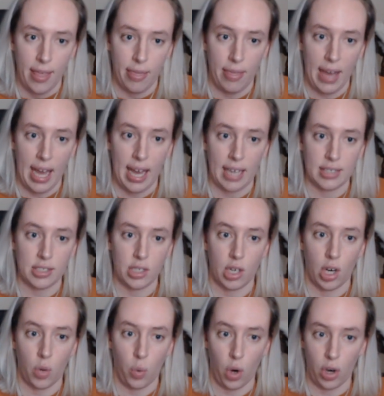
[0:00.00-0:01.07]
that
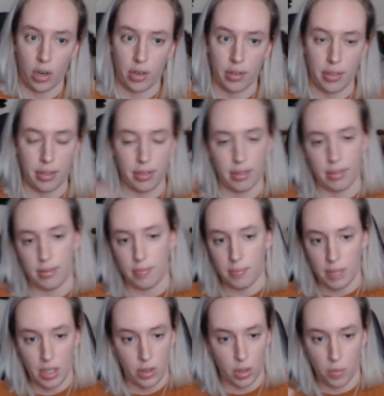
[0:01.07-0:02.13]
are worth
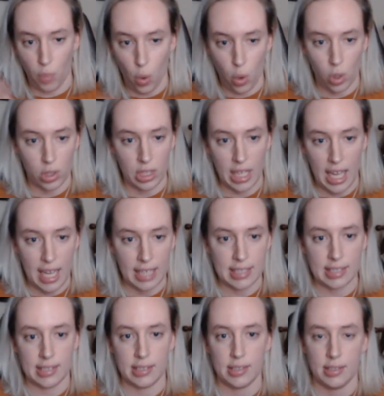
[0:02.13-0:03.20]
either more or
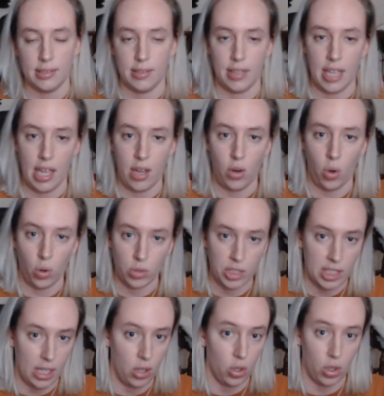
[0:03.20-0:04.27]
less than
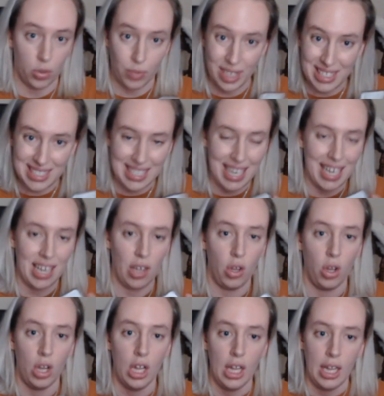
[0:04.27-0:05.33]
wholesale or
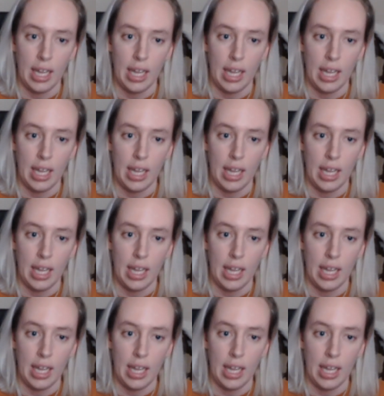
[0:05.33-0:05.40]
retail.